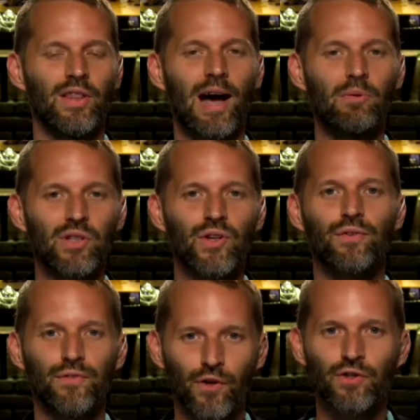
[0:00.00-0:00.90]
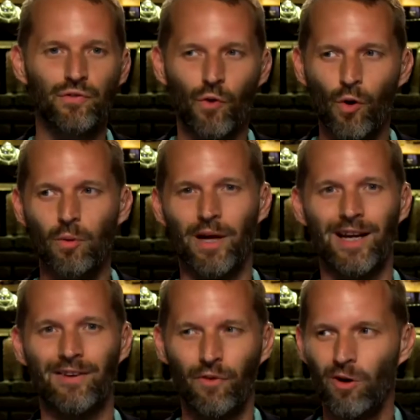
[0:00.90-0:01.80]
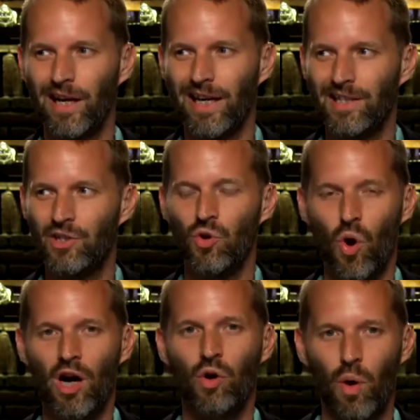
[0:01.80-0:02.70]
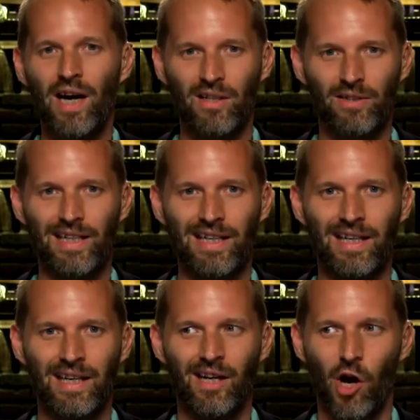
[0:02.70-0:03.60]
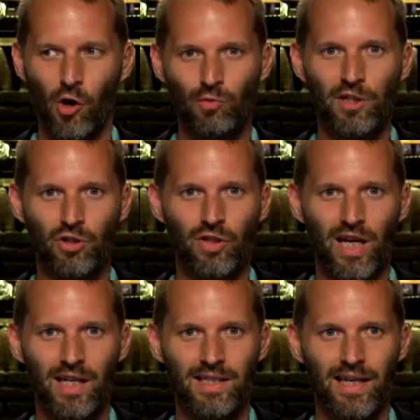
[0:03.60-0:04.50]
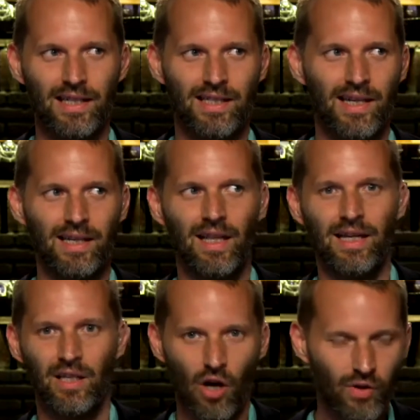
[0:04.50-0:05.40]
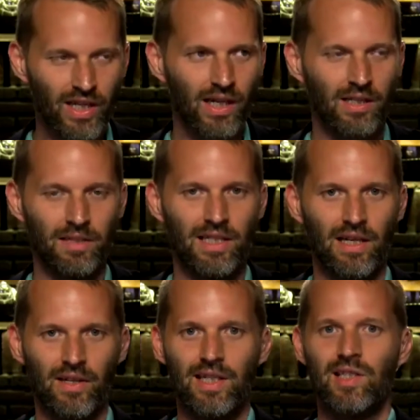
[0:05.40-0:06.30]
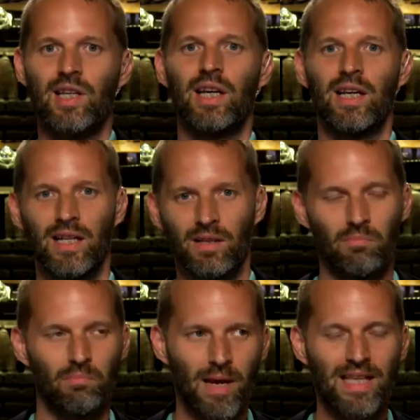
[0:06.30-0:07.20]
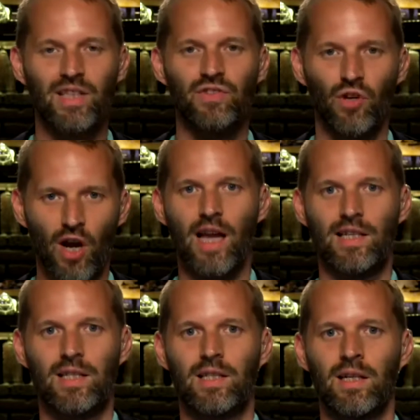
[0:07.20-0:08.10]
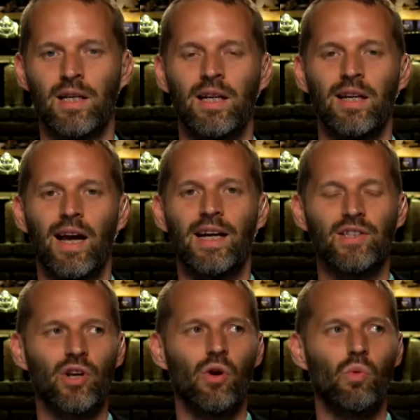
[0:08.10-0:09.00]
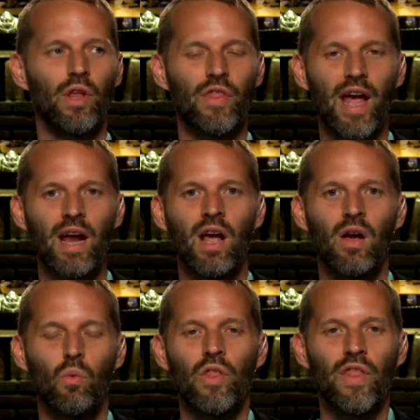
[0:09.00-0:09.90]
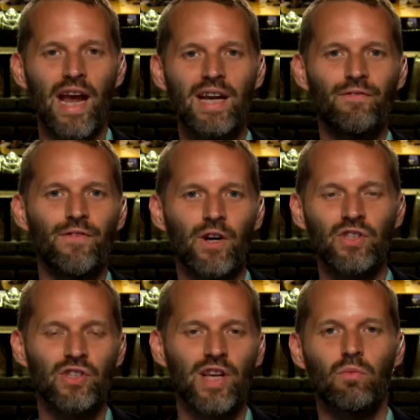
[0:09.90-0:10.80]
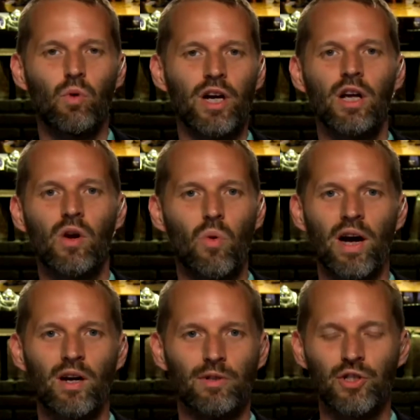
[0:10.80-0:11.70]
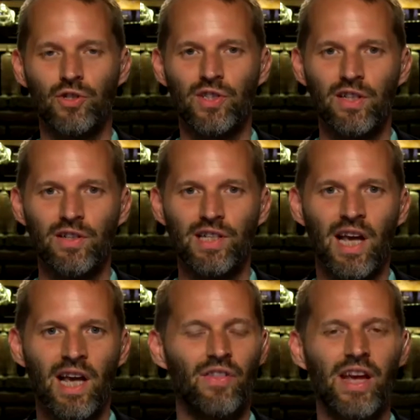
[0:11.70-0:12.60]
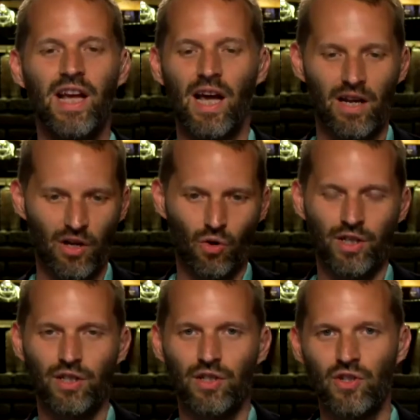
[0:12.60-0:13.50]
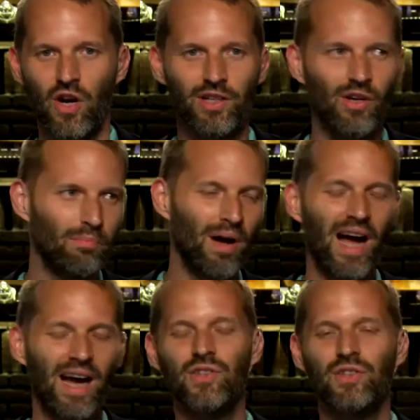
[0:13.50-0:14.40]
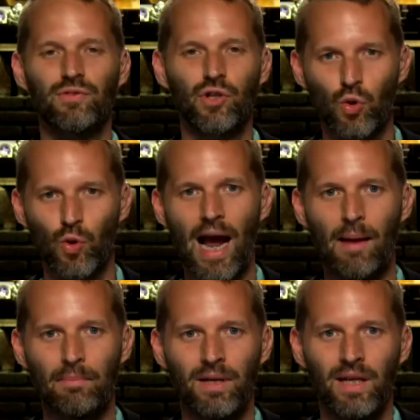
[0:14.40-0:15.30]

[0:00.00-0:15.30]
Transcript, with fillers: That was their first foray foray into acquiring original content saying like okay documentarians make this for us it, and so a- when they when they first said we're going to acquire original series they got according to this article piles of crap